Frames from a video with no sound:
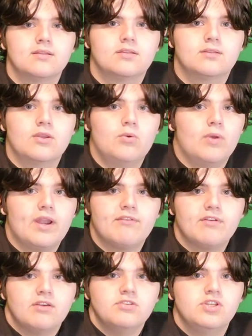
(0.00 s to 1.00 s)
do
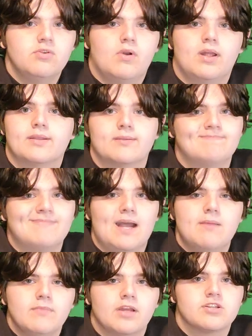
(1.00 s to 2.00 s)
whatever else you want.
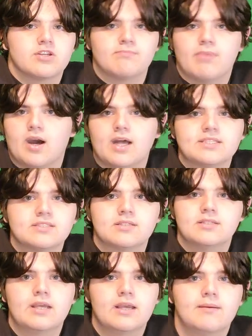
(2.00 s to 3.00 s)
I'm not your
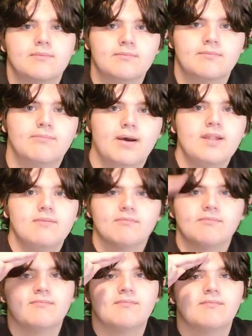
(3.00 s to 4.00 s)
boss. But,
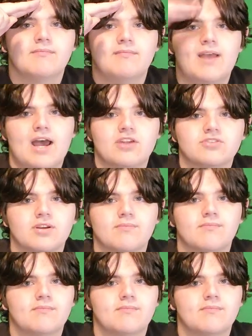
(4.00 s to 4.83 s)
outro.